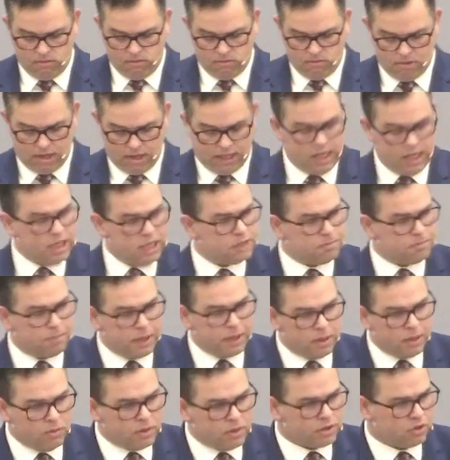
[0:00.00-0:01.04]
He has
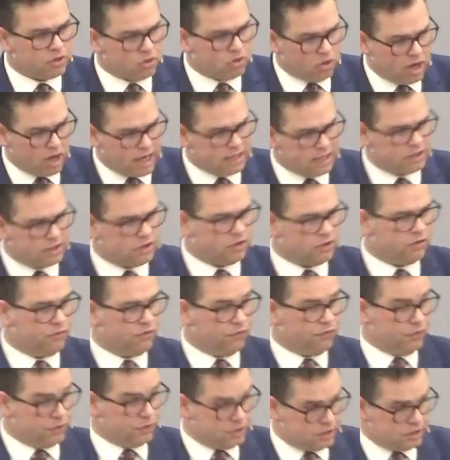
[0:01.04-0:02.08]
been with Christ
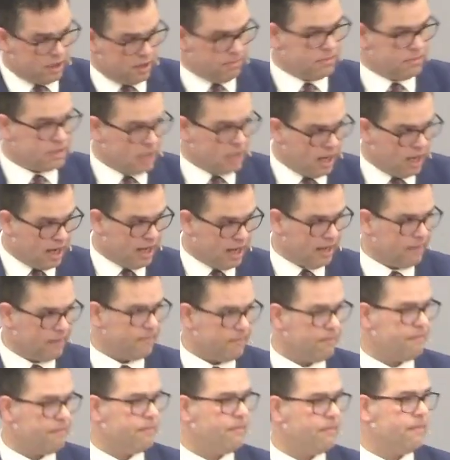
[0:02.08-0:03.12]
for some time.
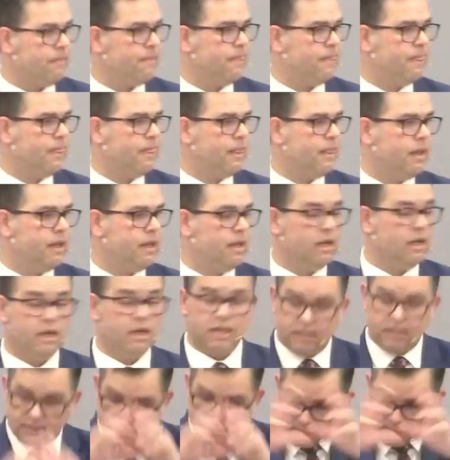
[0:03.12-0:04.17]

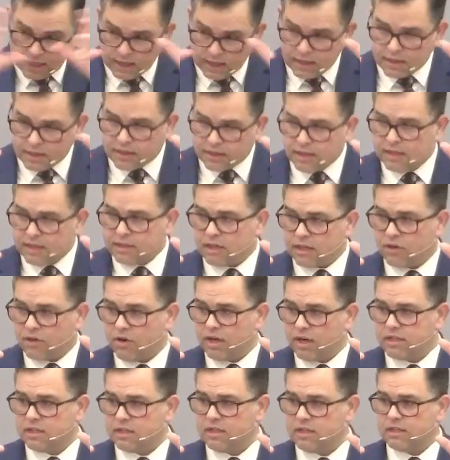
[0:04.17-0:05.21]
He's seen the things that Christ has